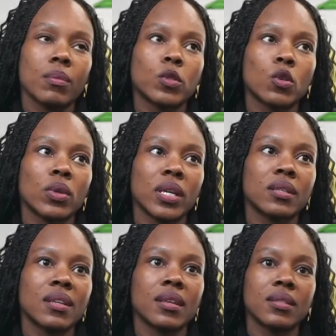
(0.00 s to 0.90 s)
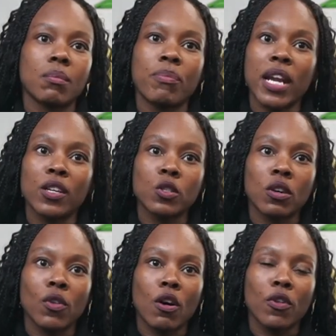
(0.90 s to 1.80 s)
So it's a balance
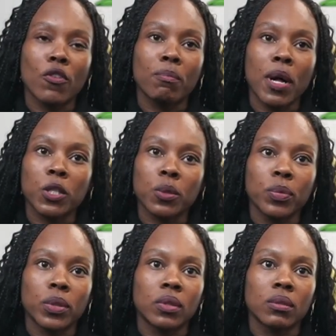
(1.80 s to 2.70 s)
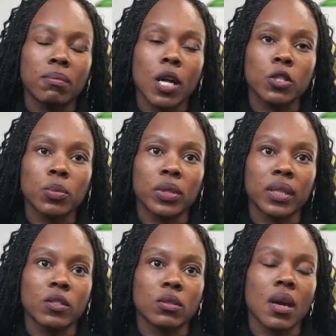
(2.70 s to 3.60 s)
of multiple
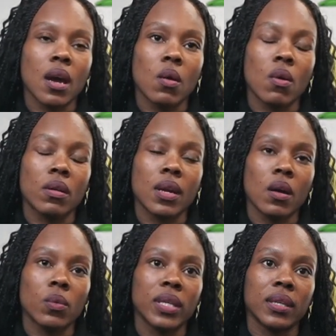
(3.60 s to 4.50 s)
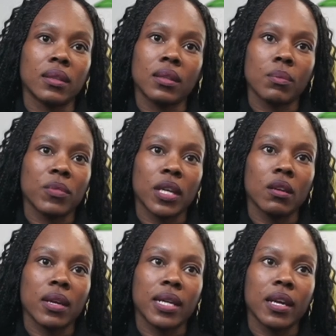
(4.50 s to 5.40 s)
things on how we get them
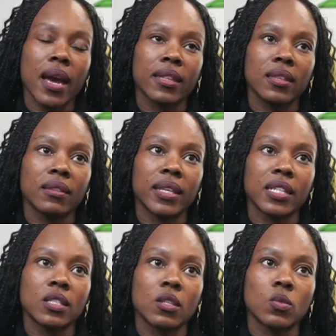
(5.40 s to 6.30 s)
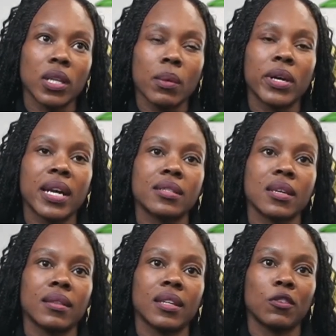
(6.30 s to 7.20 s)
there. And I think that it's really about
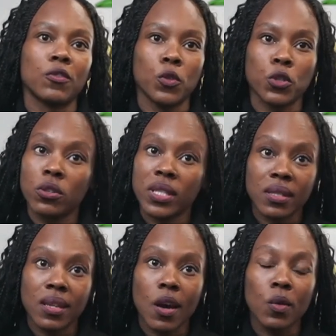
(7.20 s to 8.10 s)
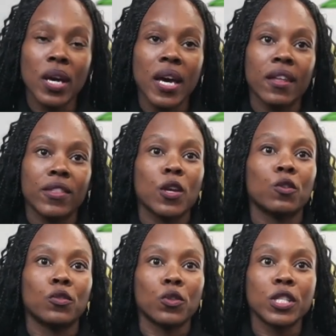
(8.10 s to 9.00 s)
understanding that the future is now, their
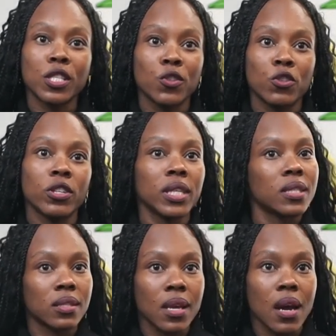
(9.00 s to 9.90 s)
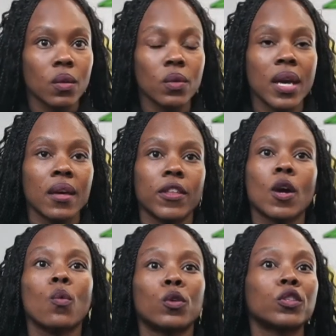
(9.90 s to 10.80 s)
university journey is now,
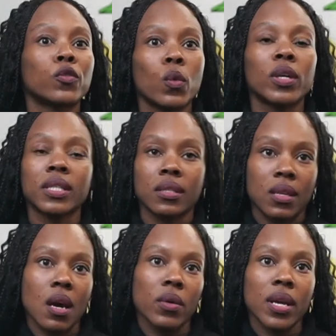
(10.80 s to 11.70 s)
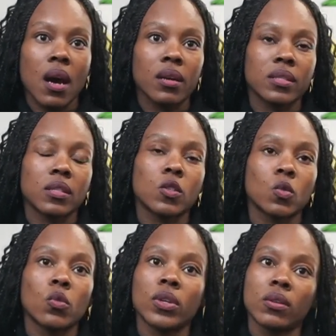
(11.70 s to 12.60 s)
their world of work is now, and how does the
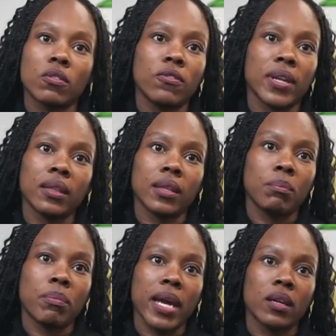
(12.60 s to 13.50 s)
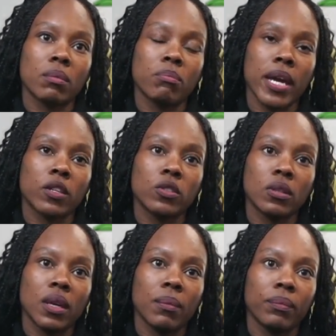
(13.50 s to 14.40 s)
school really reflect that back
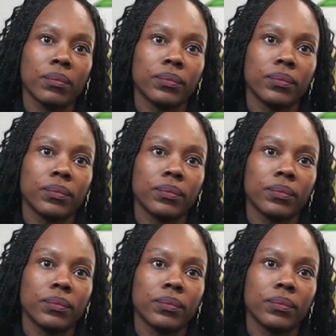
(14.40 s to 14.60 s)
to them.